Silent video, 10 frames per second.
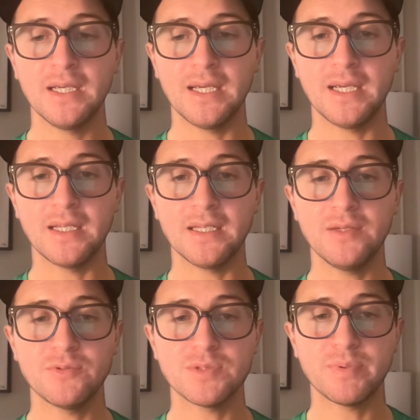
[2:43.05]
and
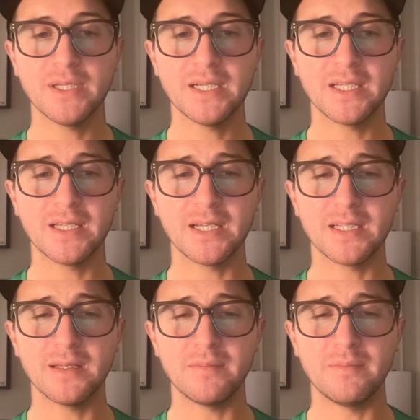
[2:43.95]
he was playing in
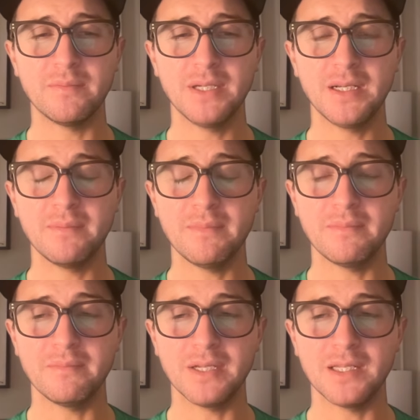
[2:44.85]

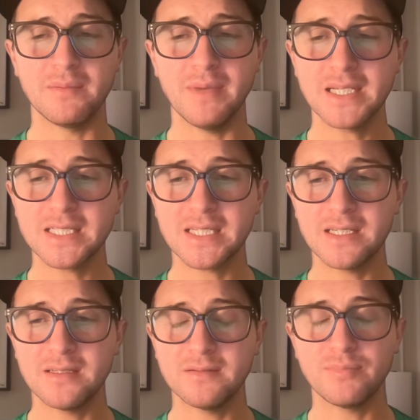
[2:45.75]
the
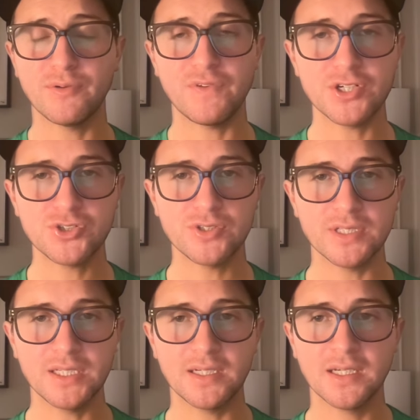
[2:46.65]
Mexican Professional
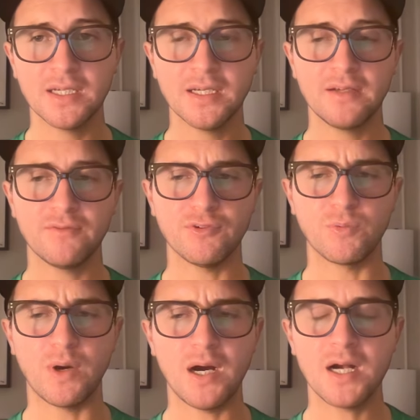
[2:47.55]
League for
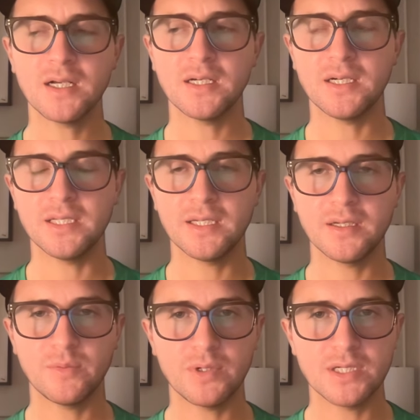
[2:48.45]
Oaxaca, I
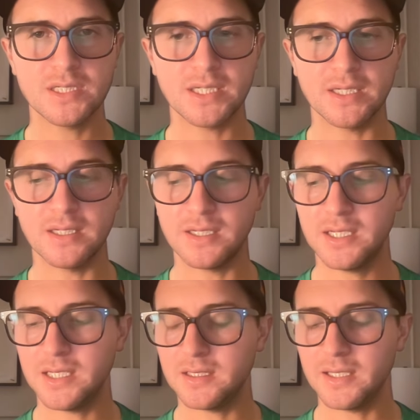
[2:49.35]
think it was, and
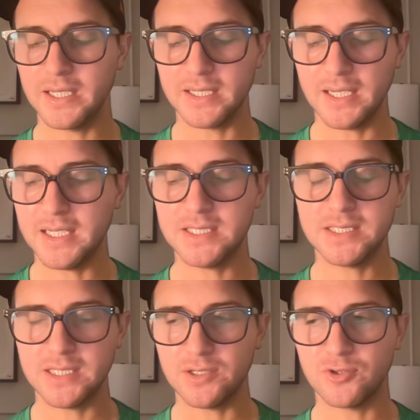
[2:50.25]
hit like
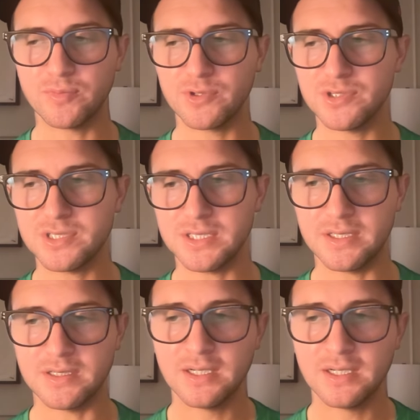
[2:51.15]
18 homers in